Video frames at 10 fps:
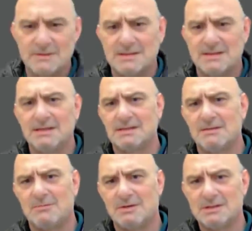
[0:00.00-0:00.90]
overseas
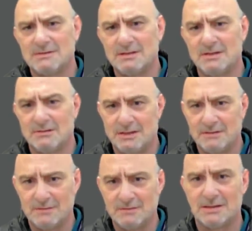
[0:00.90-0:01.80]
demands that you
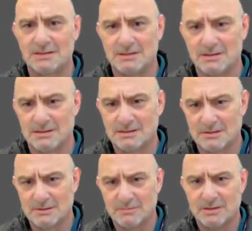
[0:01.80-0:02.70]
have to actually
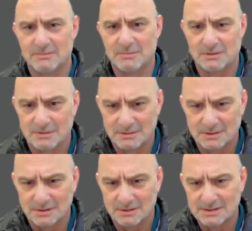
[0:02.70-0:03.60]
rescue people,
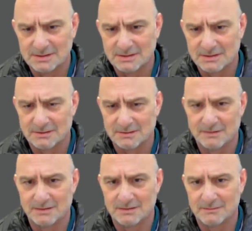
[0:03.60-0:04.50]
isn't it like
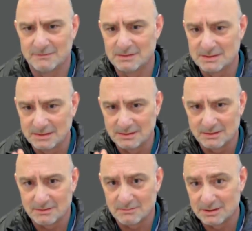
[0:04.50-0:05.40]
that? If you see
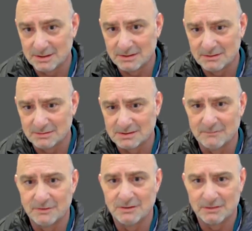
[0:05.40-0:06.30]
a rubber dinghy or
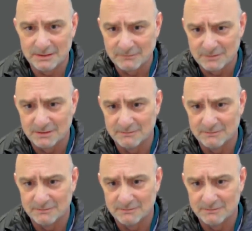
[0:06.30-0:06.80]
something, you have to